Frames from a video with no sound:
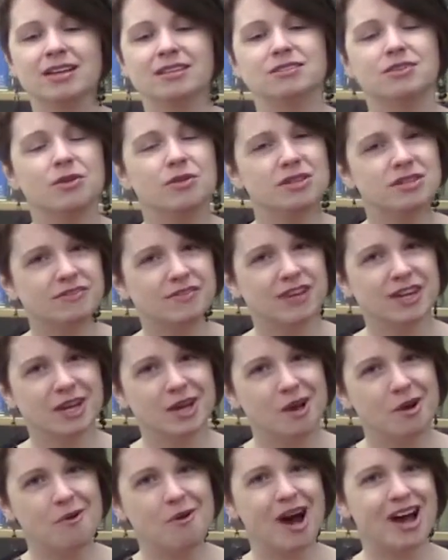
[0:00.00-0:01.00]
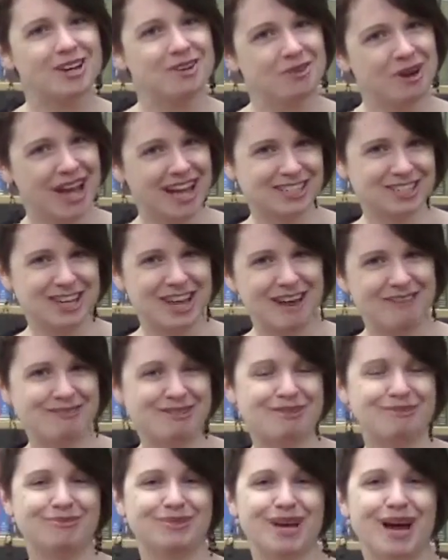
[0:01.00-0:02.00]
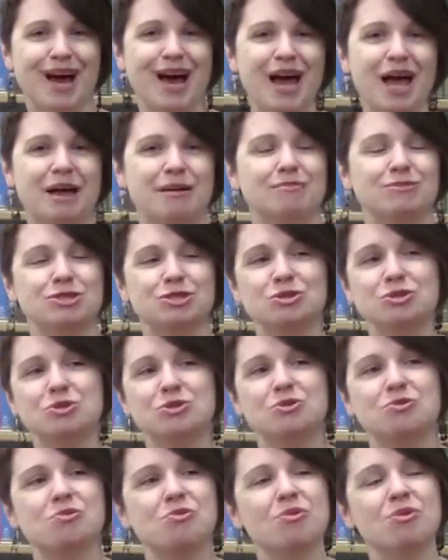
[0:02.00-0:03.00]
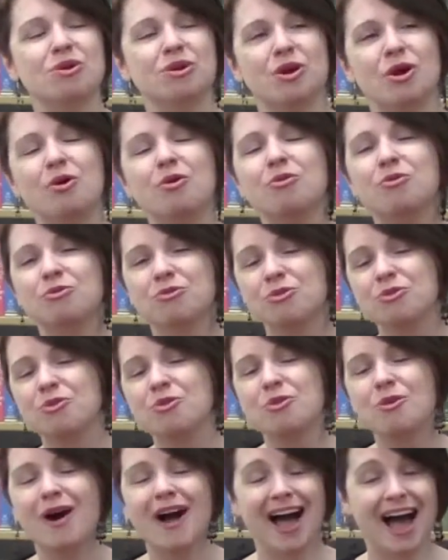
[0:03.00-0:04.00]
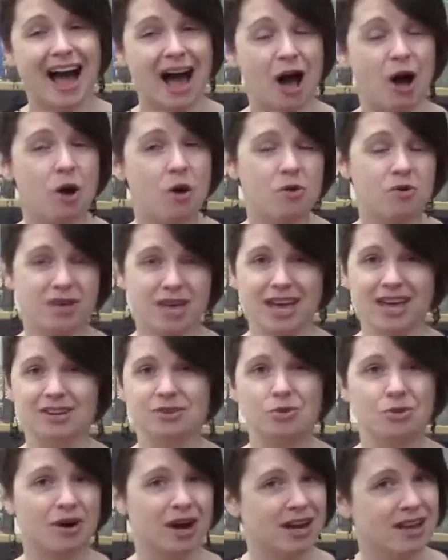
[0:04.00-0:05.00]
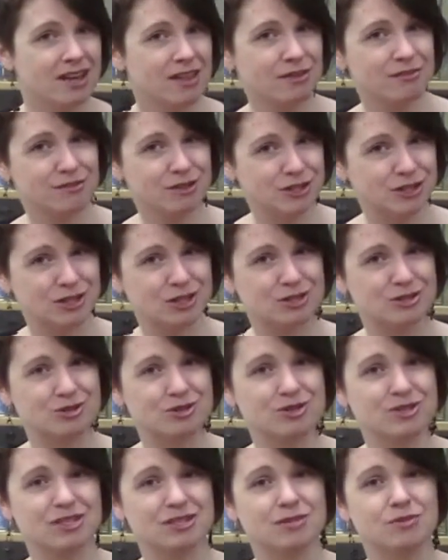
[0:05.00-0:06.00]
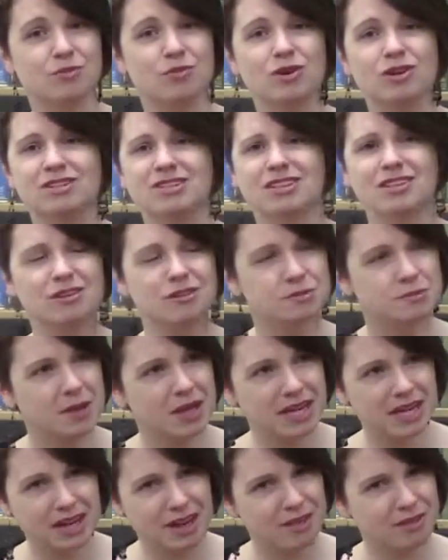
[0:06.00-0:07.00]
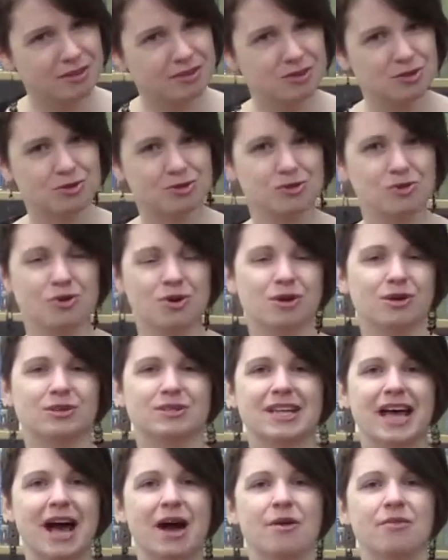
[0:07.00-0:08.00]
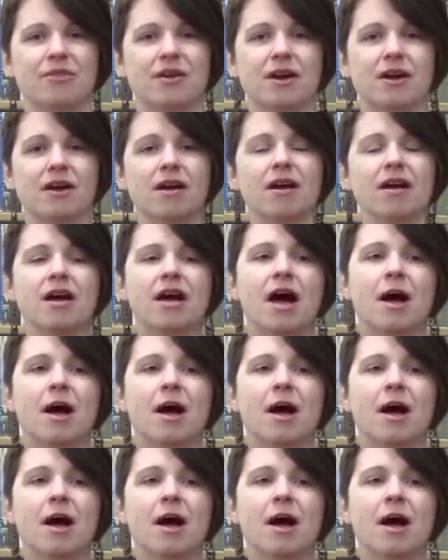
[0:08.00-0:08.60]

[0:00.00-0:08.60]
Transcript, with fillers: So this video, I don't actually have enough time to go through how Git or any other version control system works, and there's plenty of other tutorials out there.